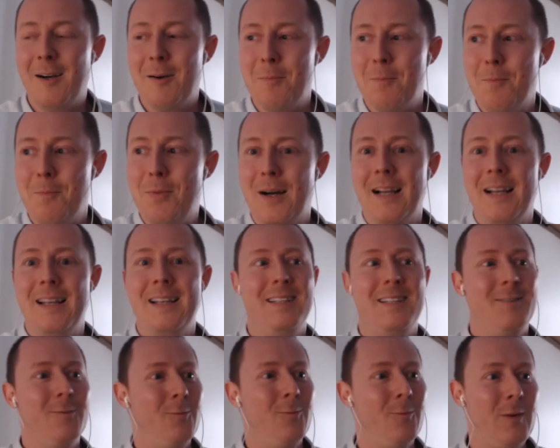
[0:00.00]
but
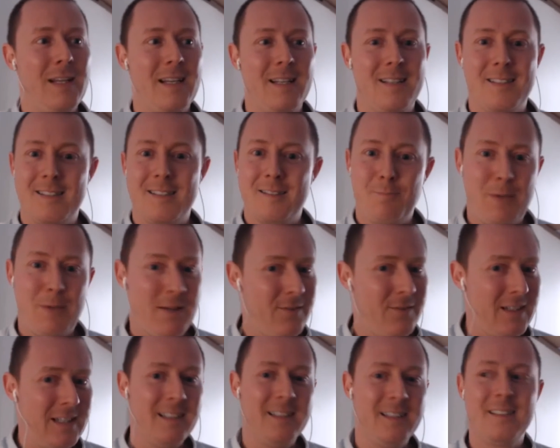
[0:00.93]
we
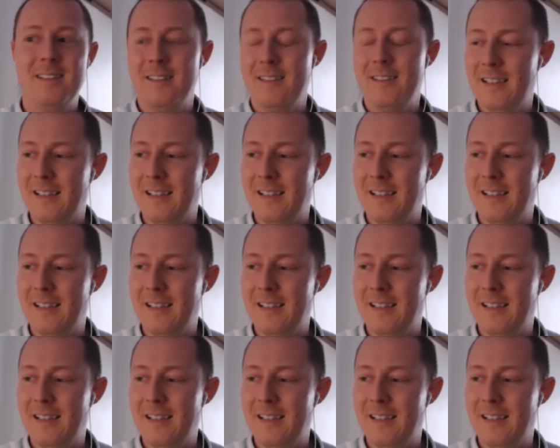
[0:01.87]
pivoted,